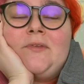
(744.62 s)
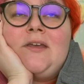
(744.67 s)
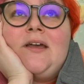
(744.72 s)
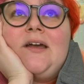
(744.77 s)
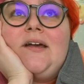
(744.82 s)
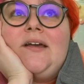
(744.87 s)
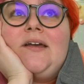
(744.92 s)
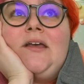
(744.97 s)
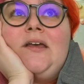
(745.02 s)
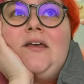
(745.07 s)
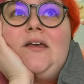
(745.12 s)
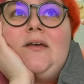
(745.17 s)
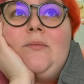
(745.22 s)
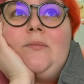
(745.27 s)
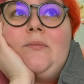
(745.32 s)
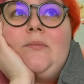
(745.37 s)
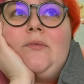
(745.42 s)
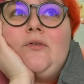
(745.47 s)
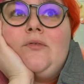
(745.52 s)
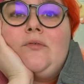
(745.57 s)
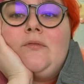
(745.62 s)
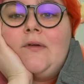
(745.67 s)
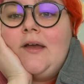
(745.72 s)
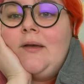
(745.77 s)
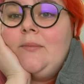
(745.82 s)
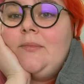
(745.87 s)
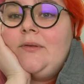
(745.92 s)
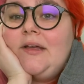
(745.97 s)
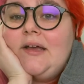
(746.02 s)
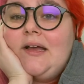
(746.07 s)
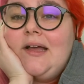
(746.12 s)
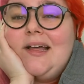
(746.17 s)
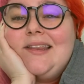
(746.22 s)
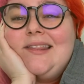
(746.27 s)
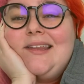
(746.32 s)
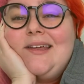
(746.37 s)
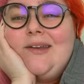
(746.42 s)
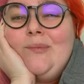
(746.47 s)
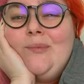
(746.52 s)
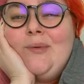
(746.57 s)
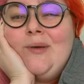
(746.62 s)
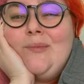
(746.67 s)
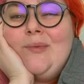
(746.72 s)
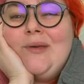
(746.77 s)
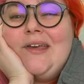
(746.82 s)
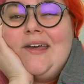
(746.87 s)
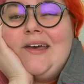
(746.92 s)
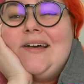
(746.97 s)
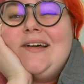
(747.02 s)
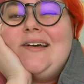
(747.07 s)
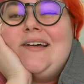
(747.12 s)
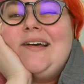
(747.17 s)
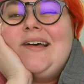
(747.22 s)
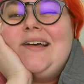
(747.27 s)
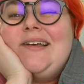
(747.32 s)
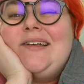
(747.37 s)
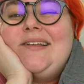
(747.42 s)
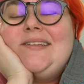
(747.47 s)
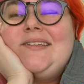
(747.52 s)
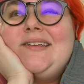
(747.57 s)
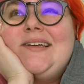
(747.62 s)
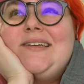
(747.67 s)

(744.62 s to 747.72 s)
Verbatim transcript: I am rambling a little bit because